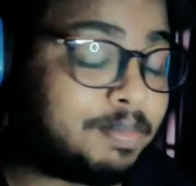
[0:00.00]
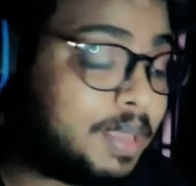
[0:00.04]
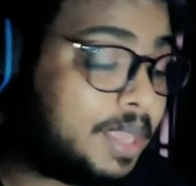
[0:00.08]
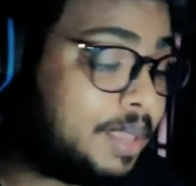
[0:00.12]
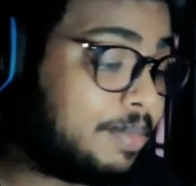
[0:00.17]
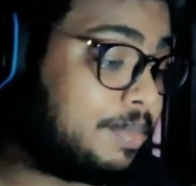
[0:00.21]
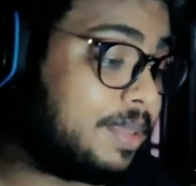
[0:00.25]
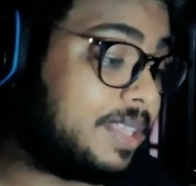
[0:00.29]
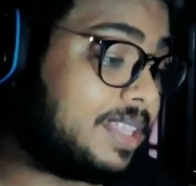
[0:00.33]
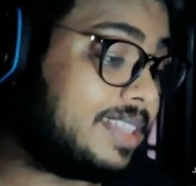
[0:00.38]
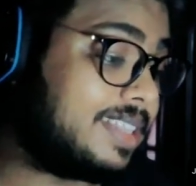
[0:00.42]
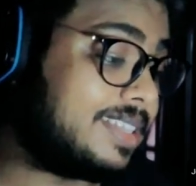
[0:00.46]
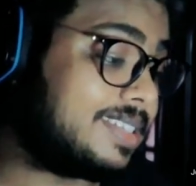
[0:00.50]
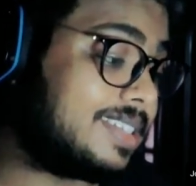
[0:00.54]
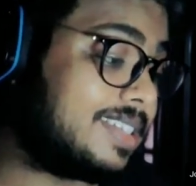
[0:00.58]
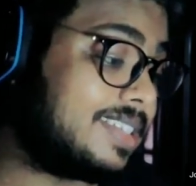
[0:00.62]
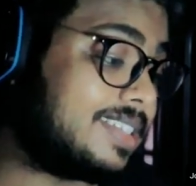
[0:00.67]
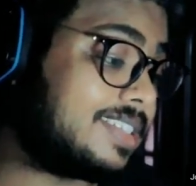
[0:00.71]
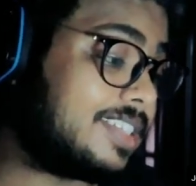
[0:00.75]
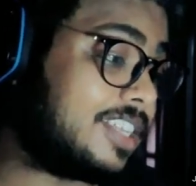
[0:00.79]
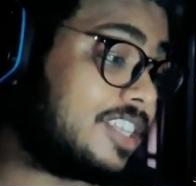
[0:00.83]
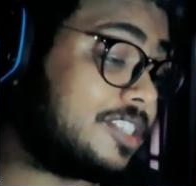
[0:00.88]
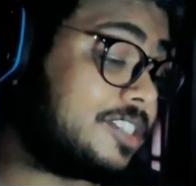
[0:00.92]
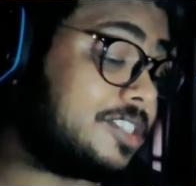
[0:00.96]
baby this
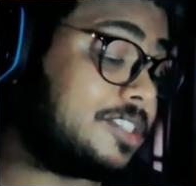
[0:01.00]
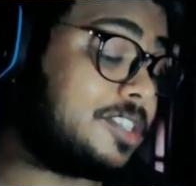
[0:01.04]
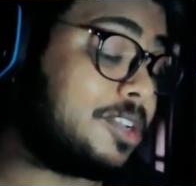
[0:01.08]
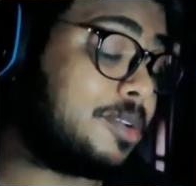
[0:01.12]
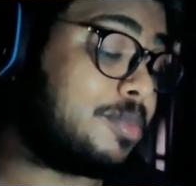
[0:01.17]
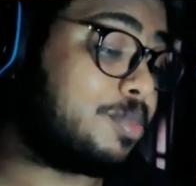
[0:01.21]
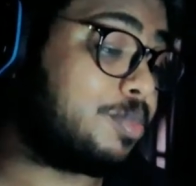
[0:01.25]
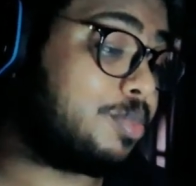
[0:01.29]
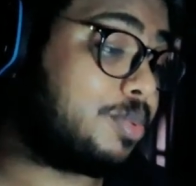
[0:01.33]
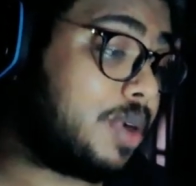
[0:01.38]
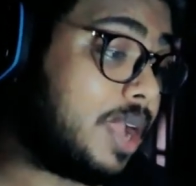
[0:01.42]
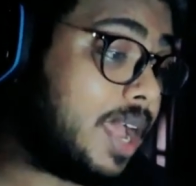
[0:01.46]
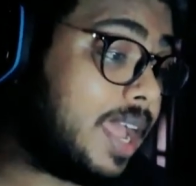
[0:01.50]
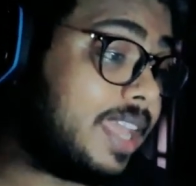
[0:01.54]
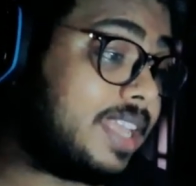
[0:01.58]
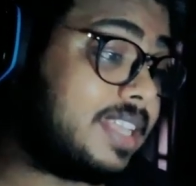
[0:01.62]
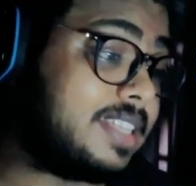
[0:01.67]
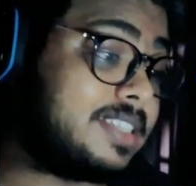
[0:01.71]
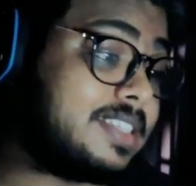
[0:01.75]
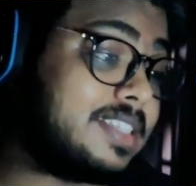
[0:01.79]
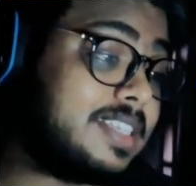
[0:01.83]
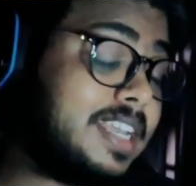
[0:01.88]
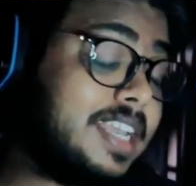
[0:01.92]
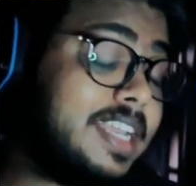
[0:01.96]
is a
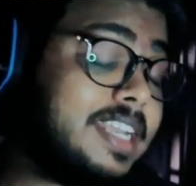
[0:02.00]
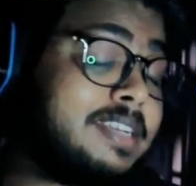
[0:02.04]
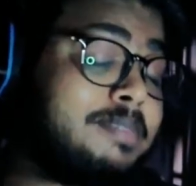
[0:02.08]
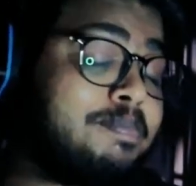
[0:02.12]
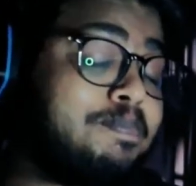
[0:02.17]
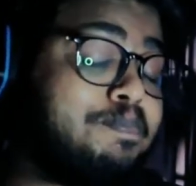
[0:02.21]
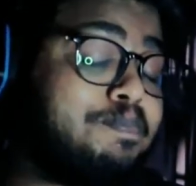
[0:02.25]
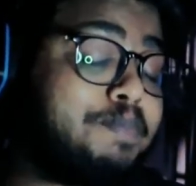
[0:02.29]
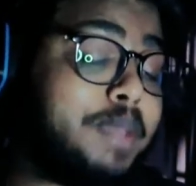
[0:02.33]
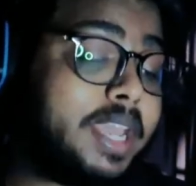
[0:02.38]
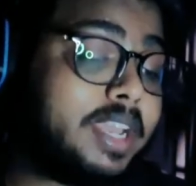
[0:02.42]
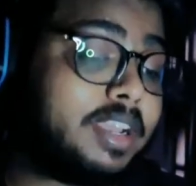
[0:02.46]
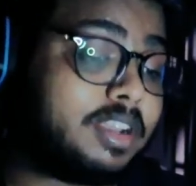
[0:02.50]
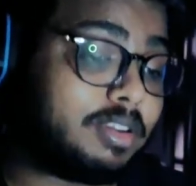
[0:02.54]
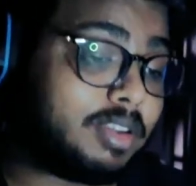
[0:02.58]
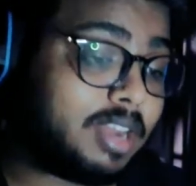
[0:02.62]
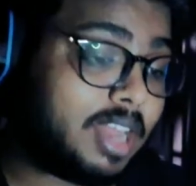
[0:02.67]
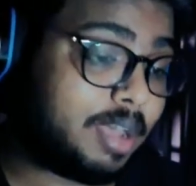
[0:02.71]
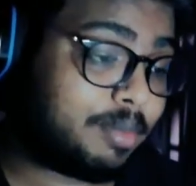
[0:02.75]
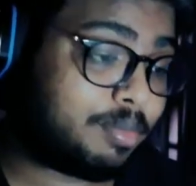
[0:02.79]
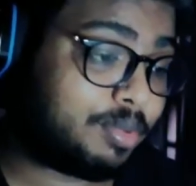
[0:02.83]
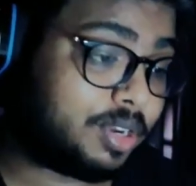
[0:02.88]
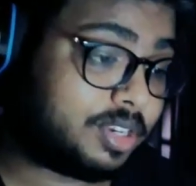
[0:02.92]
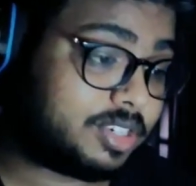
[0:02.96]
surprise and big
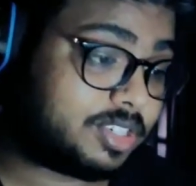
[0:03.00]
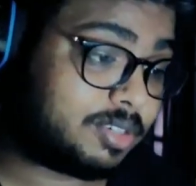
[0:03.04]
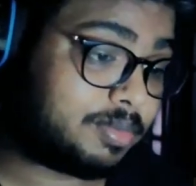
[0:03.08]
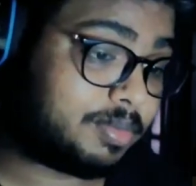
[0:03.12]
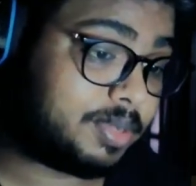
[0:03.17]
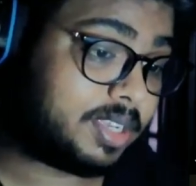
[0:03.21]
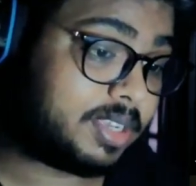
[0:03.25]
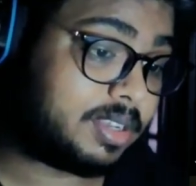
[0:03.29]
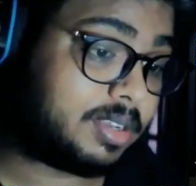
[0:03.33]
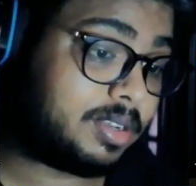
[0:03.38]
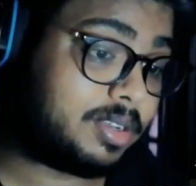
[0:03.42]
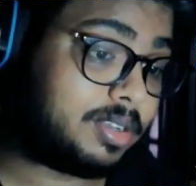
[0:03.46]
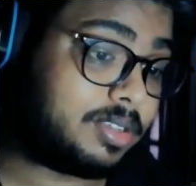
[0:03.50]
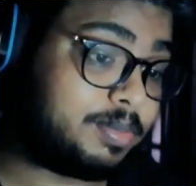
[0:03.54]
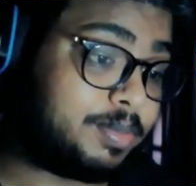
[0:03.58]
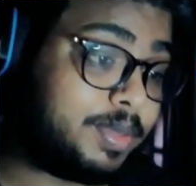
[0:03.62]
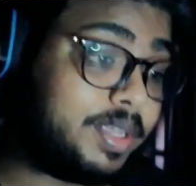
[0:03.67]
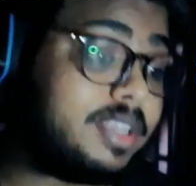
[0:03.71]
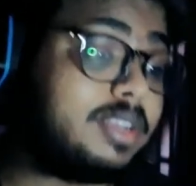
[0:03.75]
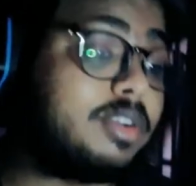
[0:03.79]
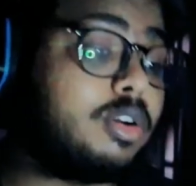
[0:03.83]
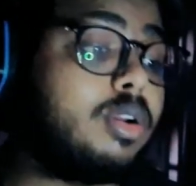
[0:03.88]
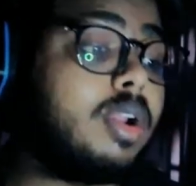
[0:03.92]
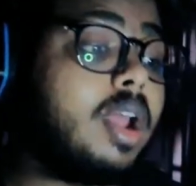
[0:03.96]
collaboration because
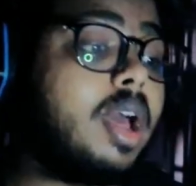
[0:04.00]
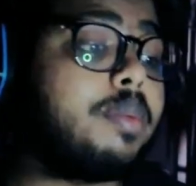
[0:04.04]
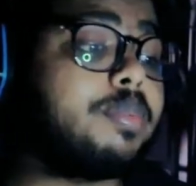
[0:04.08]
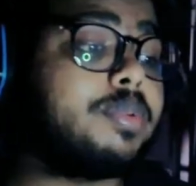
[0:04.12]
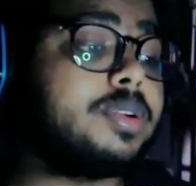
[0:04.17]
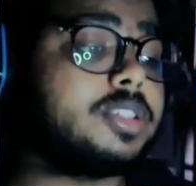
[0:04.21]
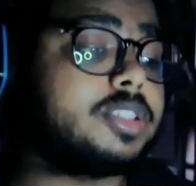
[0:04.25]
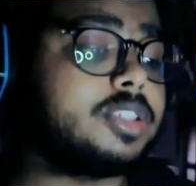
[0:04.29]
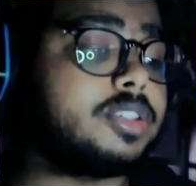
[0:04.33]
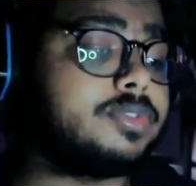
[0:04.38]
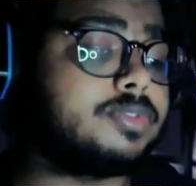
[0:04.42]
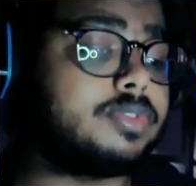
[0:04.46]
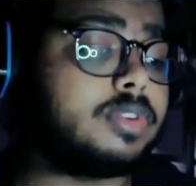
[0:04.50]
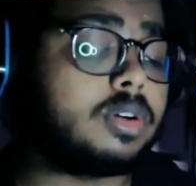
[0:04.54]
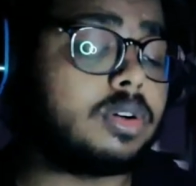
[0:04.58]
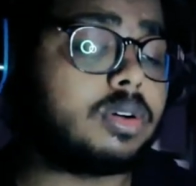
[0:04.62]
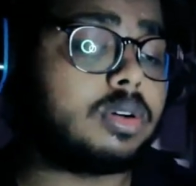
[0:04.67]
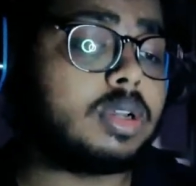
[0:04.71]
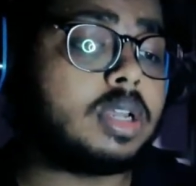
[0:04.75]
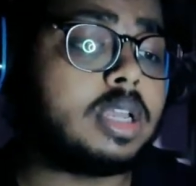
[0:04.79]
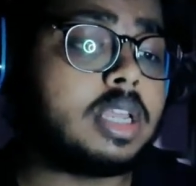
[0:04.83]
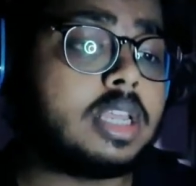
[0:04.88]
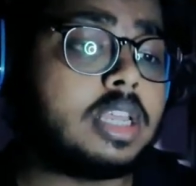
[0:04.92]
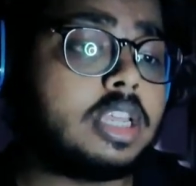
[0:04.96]
big collaboration
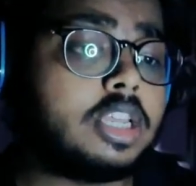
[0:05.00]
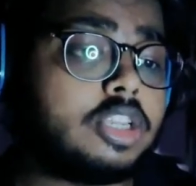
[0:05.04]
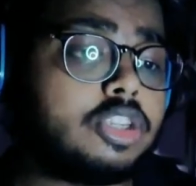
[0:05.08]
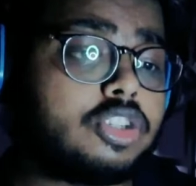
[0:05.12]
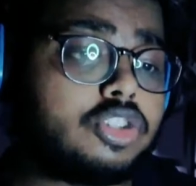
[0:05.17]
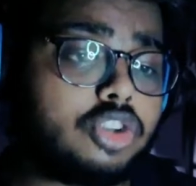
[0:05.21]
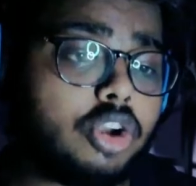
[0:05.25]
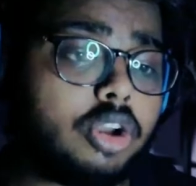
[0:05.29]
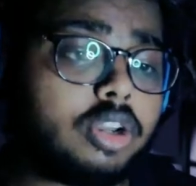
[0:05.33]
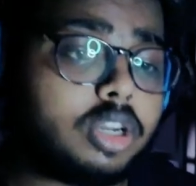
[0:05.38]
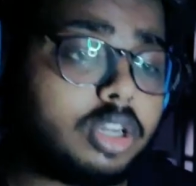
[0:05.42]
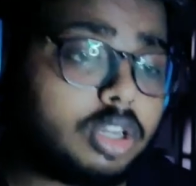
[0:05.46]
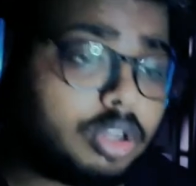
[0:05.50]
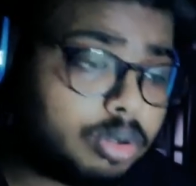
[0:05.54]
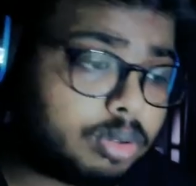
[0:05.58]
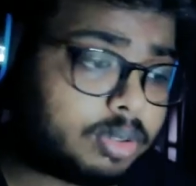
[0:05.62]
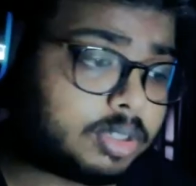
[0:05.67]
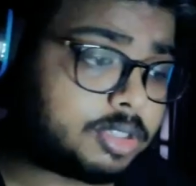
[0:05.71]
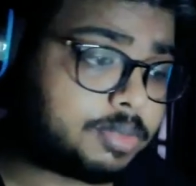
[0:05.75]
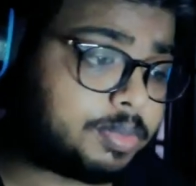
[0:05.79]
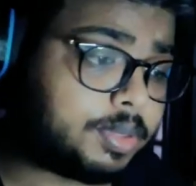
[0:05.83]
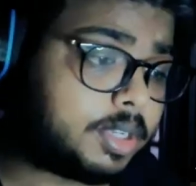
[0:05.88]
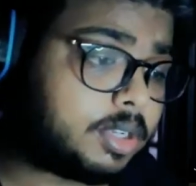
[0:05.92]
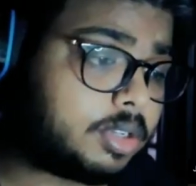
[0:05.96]
for join
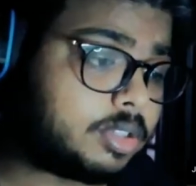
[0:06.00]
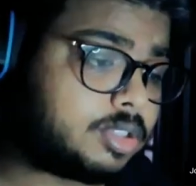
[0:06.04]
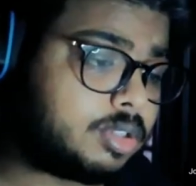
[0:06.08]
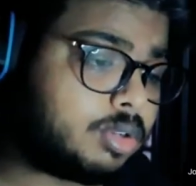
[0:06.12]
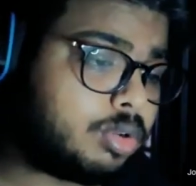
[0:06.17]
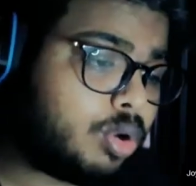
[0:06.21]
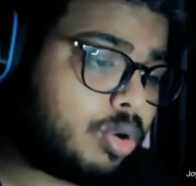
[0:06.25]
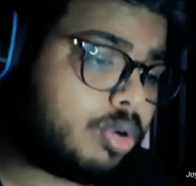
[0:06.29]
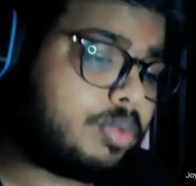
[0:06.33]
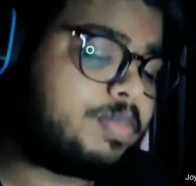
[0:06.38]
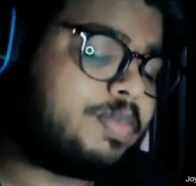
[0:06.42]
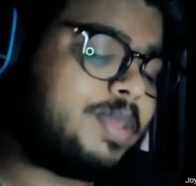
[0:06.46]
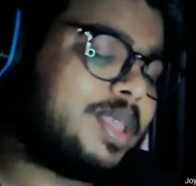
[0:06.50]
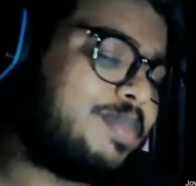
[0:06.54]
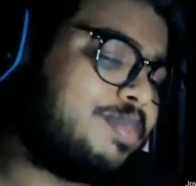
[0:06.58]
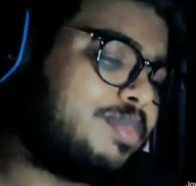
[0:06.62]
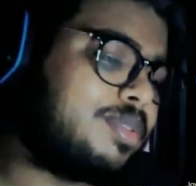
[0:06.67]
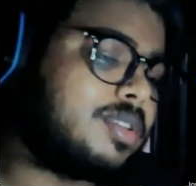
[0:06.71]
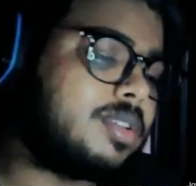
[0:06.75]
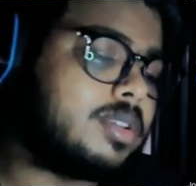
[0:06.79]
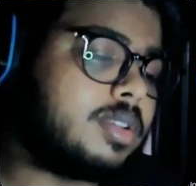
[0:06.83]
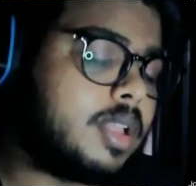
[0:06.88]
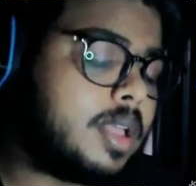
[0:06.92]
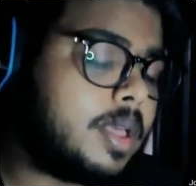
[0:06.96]
lucas because a lot of
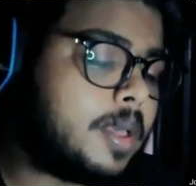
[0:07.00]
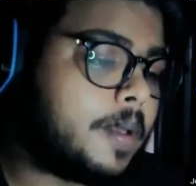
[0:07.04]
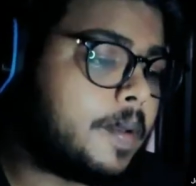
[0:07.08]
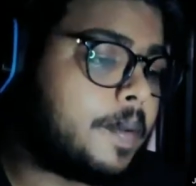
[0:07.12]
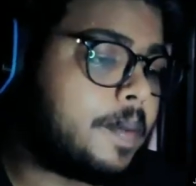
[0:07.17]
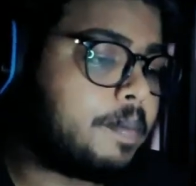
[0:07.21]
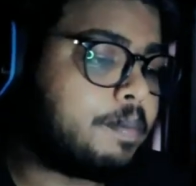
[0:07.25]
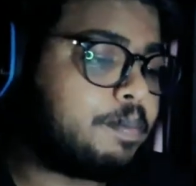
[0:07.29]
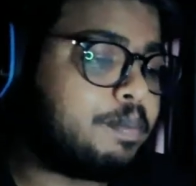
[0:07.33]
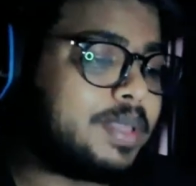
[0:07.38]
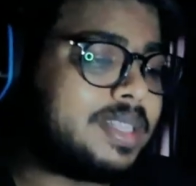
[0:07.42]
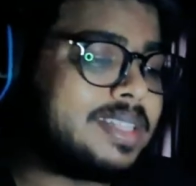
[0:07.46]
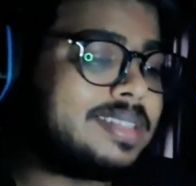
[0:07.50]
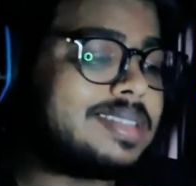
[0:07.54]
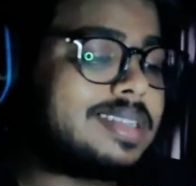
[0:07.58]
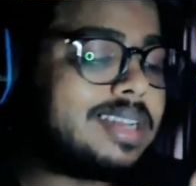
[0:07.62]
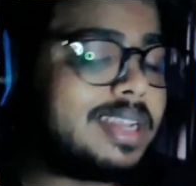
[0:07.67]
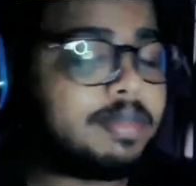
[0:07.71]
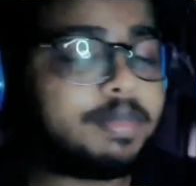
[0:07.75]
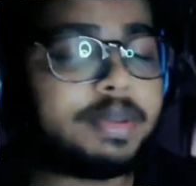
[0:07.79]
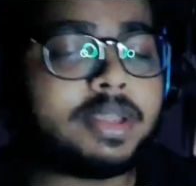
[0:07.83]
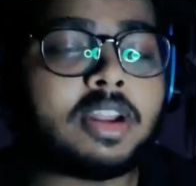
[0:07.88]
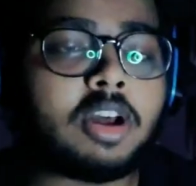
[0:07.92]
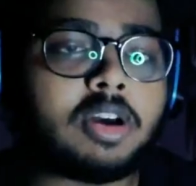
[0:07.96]
people been
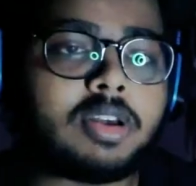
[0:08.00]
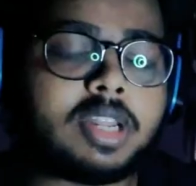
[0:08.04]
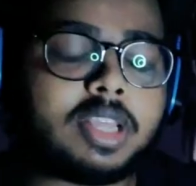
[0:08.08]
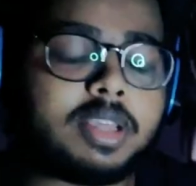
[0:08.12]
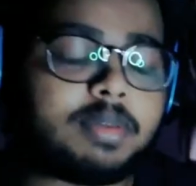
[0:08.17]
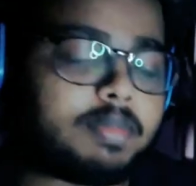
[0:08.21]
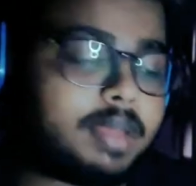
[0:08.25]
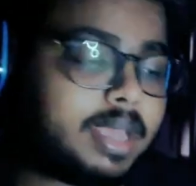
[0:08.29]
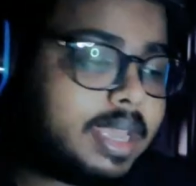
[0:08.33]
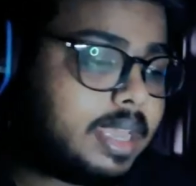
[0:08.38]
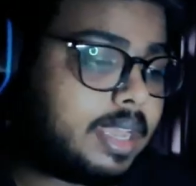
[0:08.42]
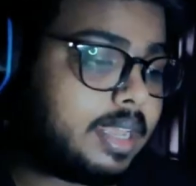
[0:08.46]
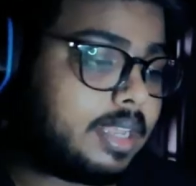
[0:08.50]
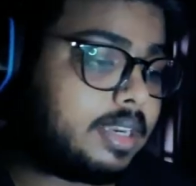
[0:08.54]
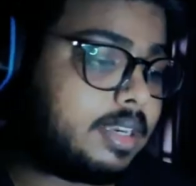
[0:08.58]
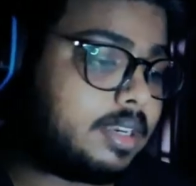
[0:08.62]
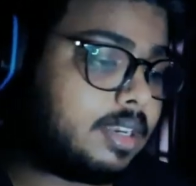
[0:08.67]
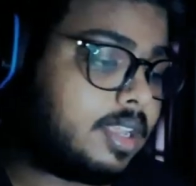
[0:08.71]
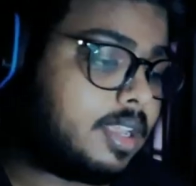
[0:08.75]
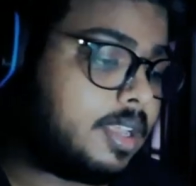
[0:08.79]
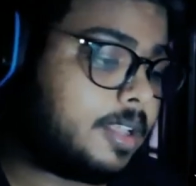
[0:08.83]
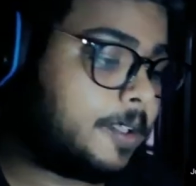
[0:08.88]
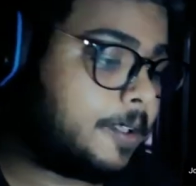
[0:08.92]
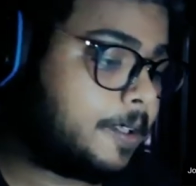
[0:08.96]
sleeping on him and